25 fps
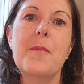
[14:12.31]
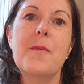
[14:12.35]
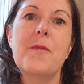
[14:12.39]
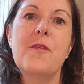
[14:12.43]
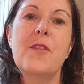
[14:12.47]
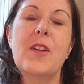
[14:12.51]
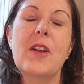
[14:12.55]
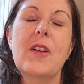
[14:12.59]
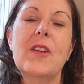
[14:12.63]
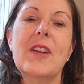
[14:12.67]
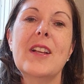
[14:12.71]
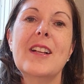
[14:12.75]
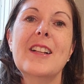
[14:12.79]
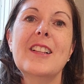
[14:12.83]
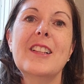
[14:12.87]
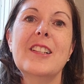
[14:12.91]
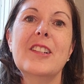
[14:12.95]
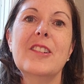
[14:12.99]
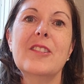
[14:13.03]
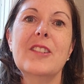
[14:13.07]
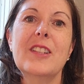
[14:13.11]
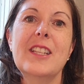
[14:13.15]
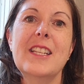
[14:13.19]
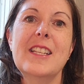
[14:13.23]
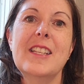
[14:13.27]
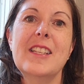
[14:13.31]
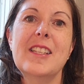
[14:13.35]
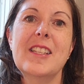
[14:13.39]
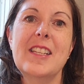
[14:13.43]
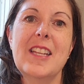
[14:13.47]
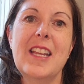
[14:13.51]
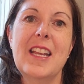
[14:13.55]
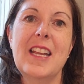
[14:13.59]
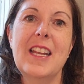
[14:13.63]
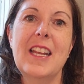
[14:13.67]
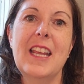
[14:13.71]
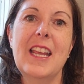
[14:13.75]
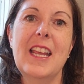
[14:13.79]
very clearly
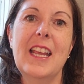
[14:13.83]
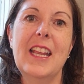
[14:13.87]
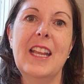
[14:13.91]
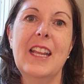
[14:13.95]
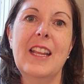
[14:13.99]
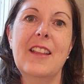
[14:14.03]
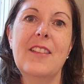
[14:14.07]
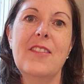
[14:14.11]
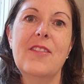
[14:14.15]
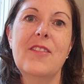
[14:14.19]
stating